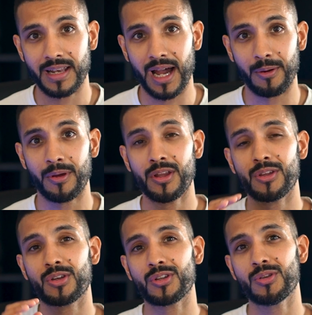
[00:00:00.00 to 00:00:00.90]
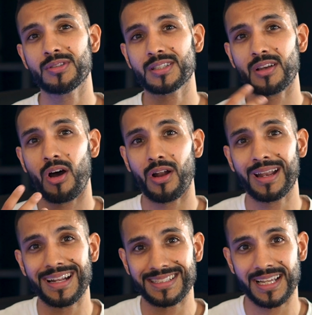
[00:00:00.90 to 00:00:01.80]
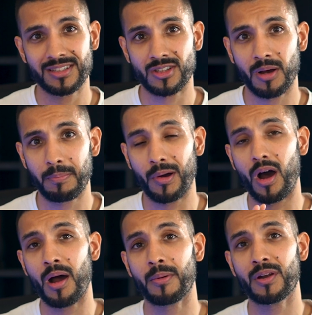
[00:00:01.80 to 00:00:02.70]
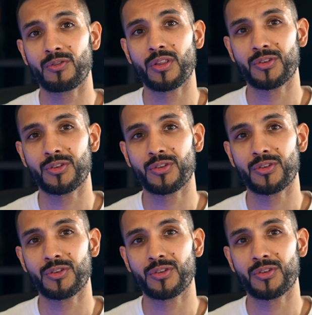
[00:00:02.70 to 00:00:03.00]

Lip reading: Now, you can use this on a desktop, but I'm going to run